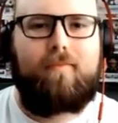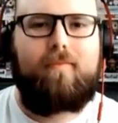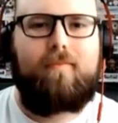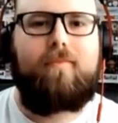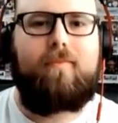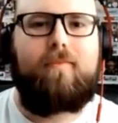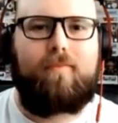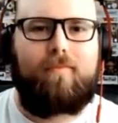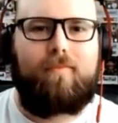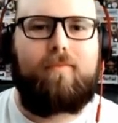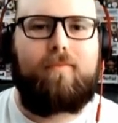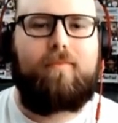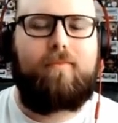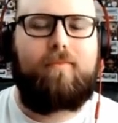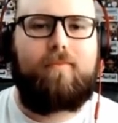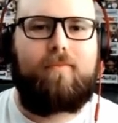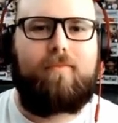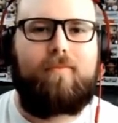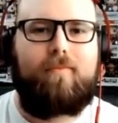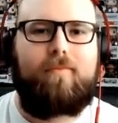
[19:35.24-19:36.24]

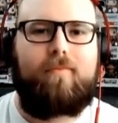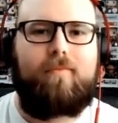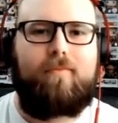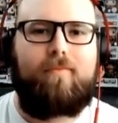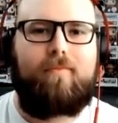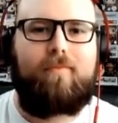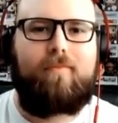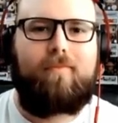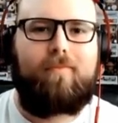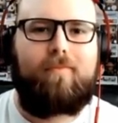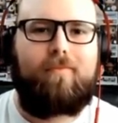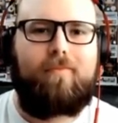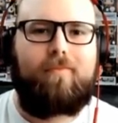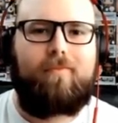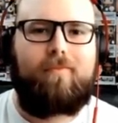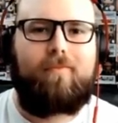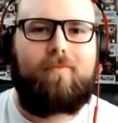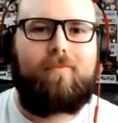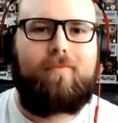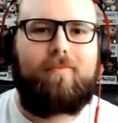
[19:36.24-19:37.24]

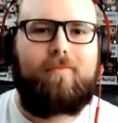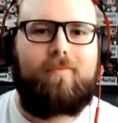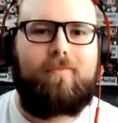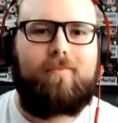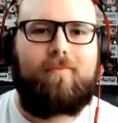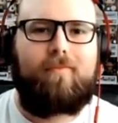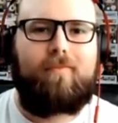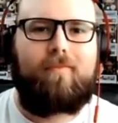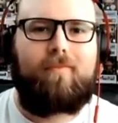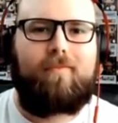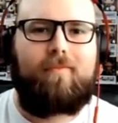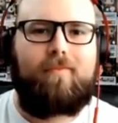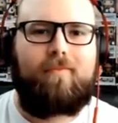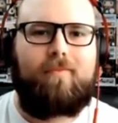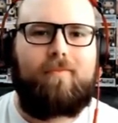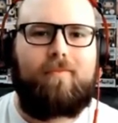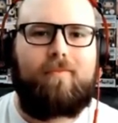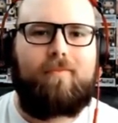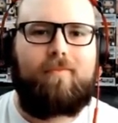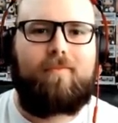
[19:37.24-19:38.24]

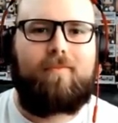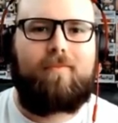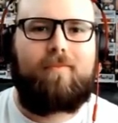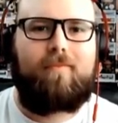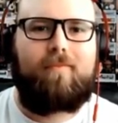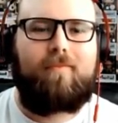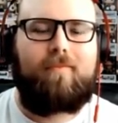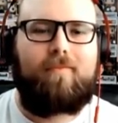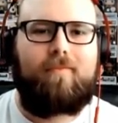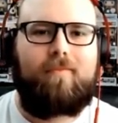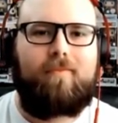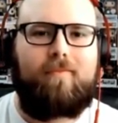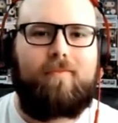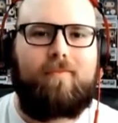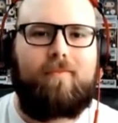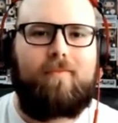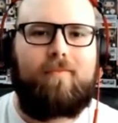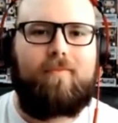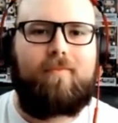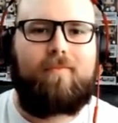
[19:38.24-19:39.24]

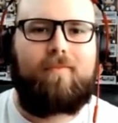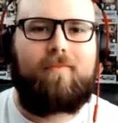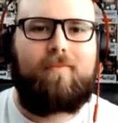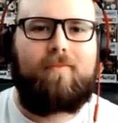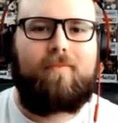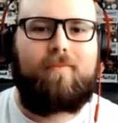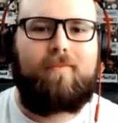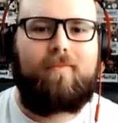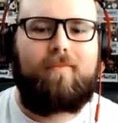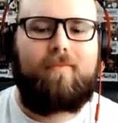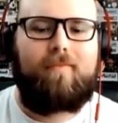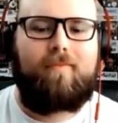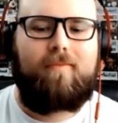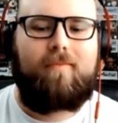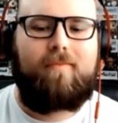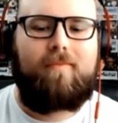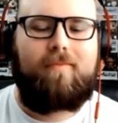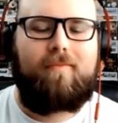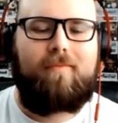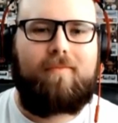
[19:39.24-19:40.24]

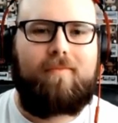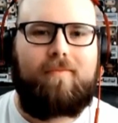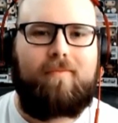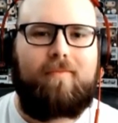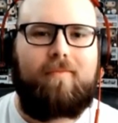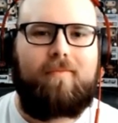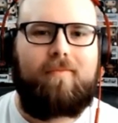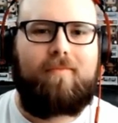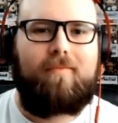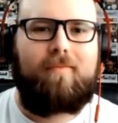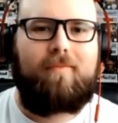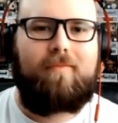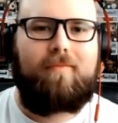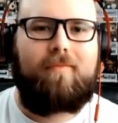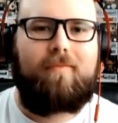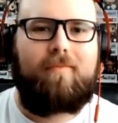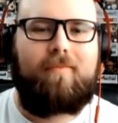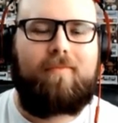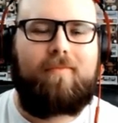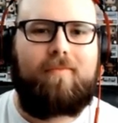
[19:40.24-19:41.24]

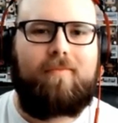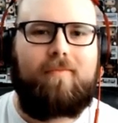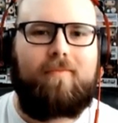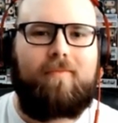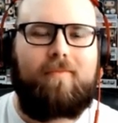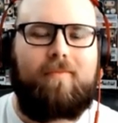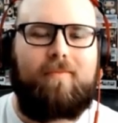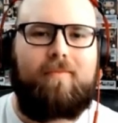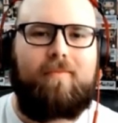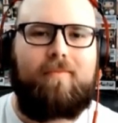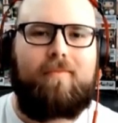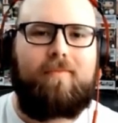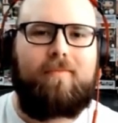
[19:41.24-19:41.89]
This person isn't speaking.